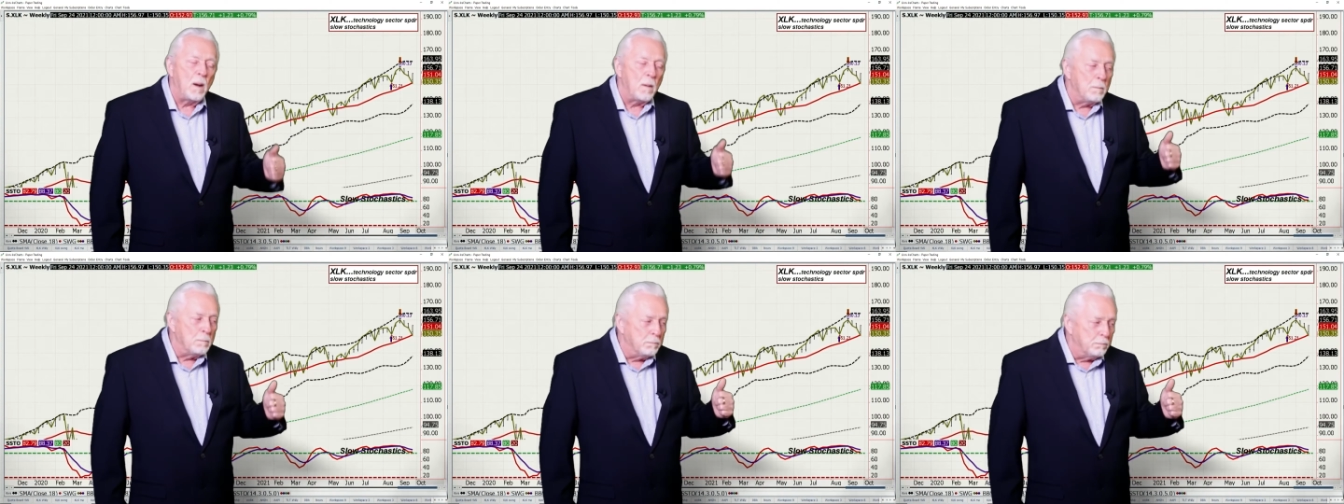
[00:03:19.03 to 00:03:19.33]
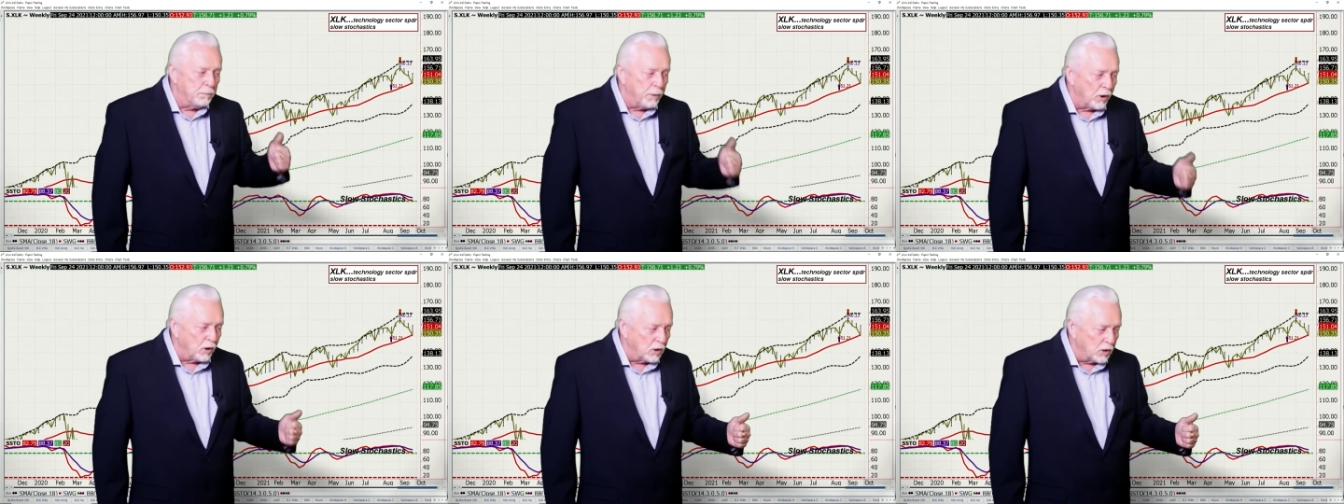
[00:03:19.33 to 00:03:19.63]

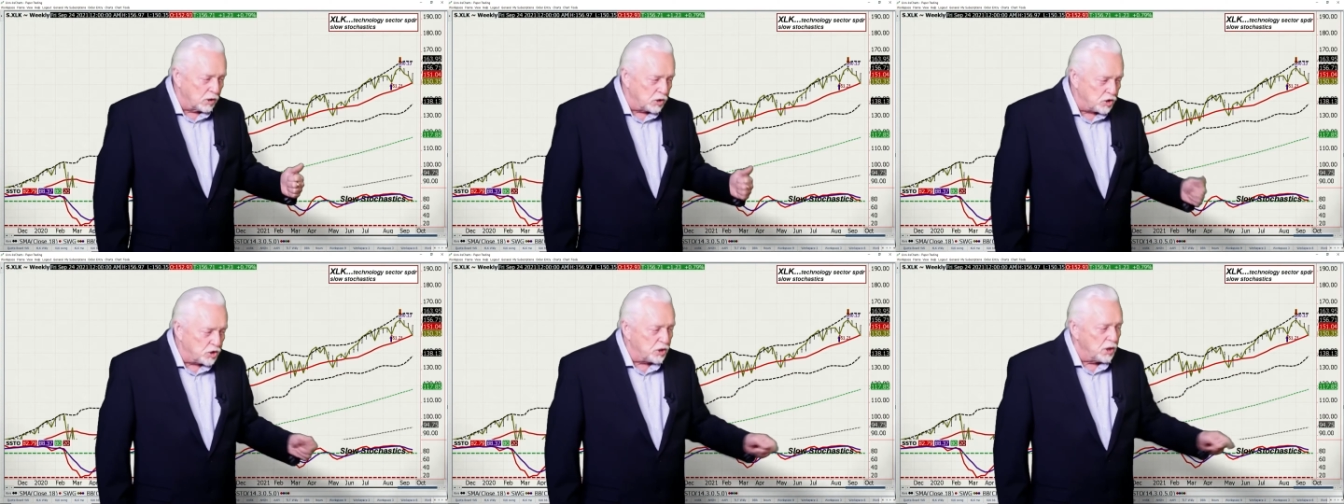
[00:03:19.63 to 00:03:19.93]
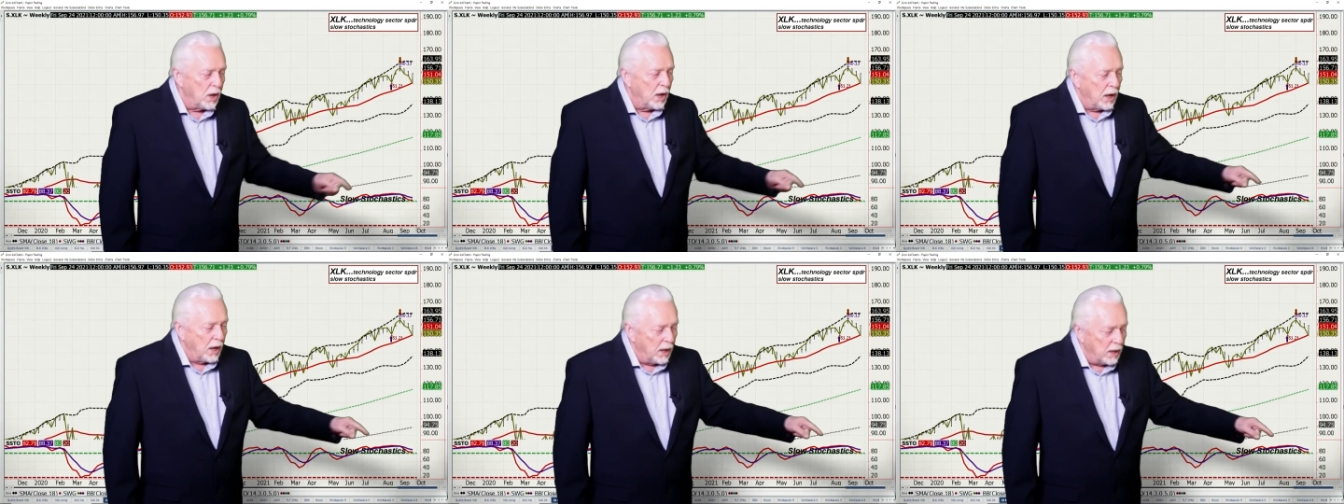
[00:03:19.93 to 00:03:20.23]
bullish.
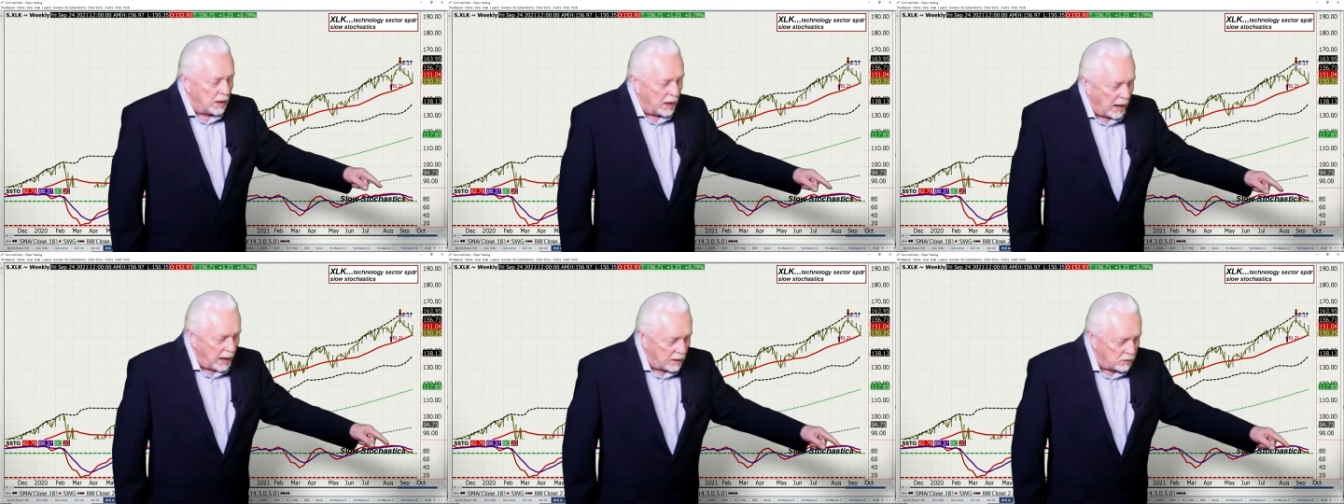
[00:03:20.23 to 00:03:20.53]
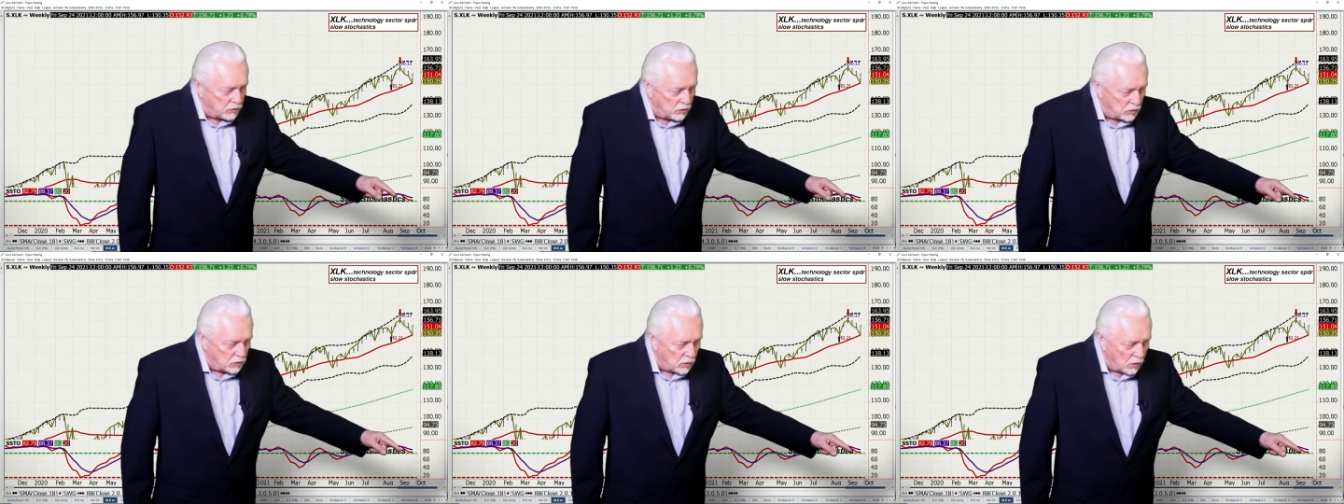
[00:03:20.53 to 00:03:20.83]
It
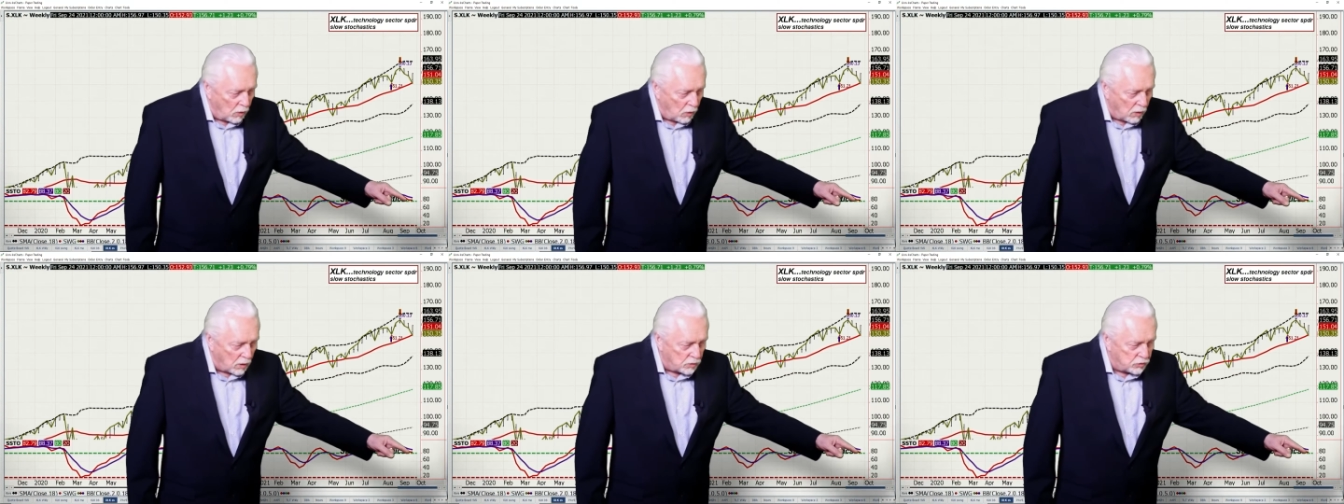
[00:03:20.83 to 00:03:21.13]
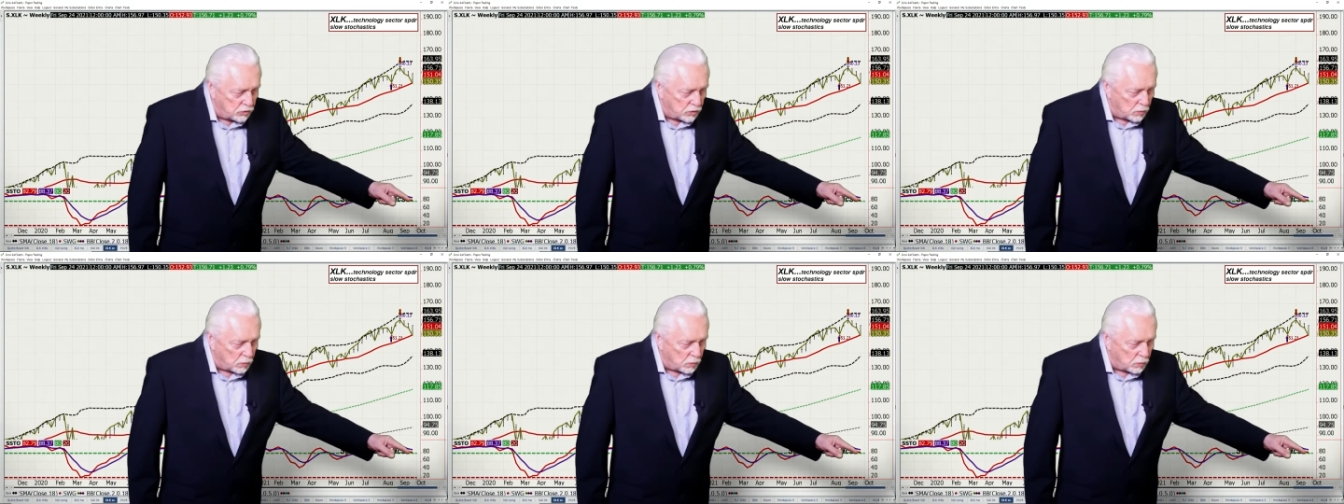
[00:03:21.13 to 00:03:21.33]
hasn't lost